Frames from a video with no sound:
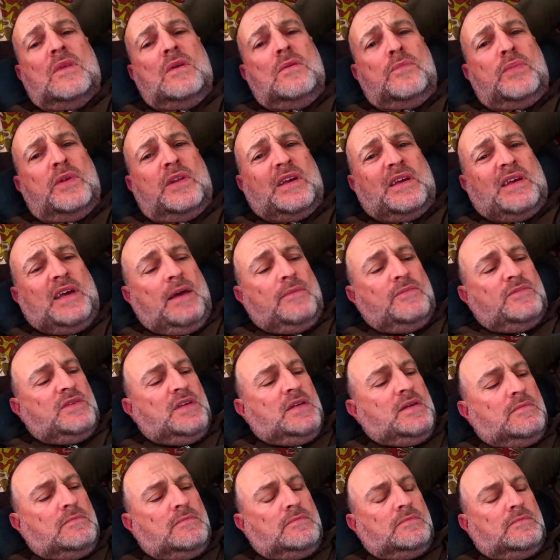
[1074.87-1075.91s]
But I kept
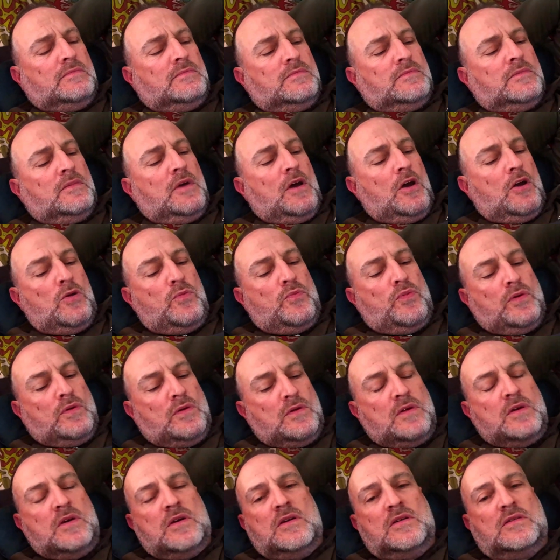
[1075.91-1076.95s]
it
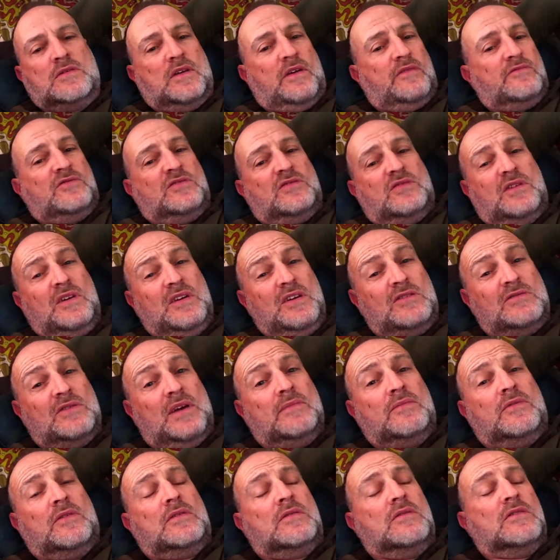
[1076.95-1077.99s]
open, so I've just got it
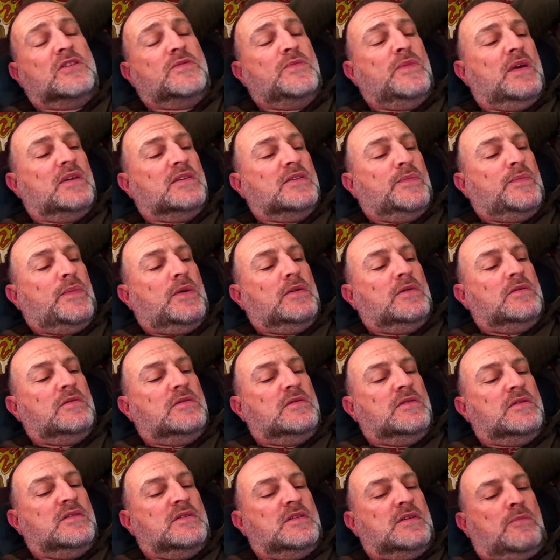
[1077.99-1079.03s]
draped across me as
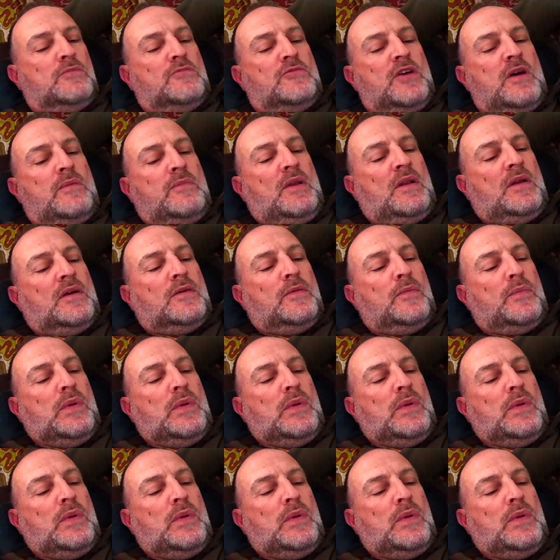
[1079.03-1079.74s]
opposed to zip around me like a